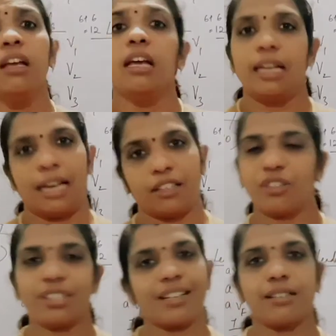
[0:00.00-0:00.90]
Electrodes
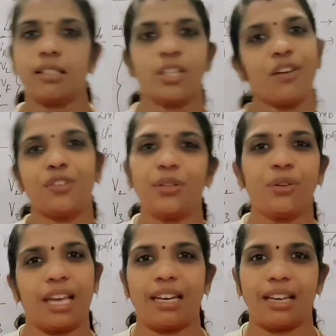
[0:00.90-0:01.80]
consist of 2
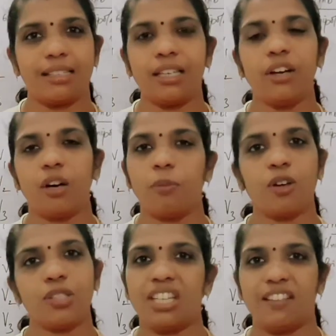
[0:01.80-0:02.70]
areas, is it not?
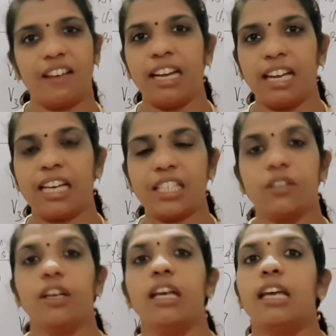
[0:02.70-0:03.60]
Positive and negative.
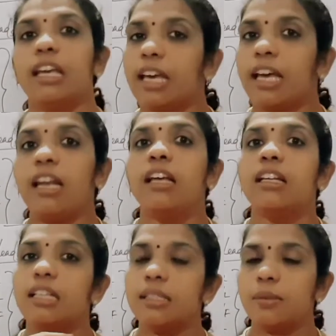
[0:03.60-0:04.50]
Here
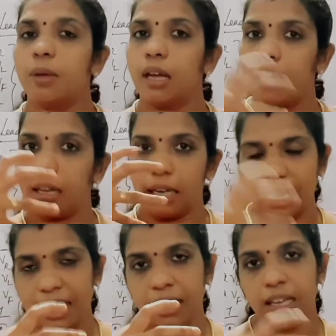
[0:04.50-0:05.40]
this
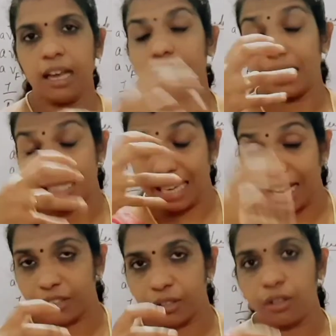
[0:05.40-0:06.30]
this
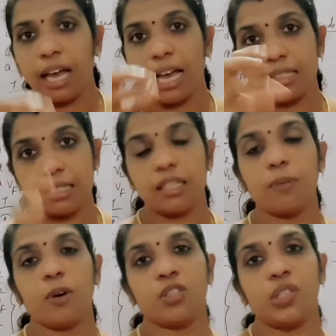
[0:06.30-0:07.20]
electrode acts as the
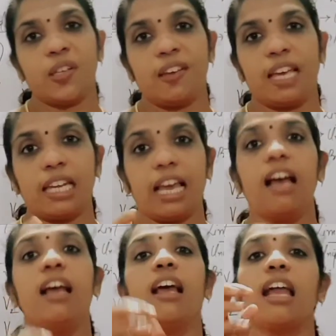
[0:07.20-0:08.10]
positive area
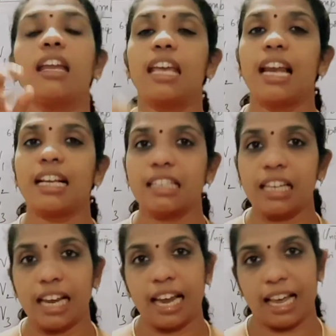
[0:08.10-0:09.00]
and the
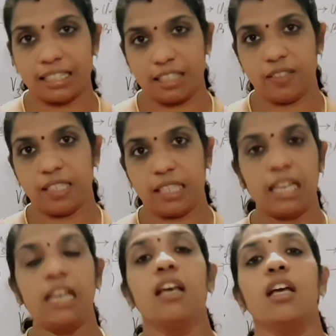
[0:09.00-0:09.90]
electrical activity
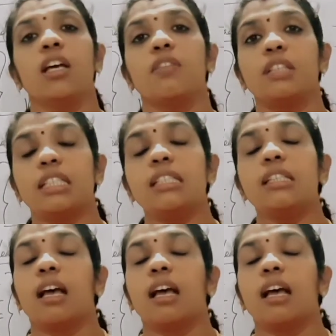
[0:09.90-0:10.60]
which is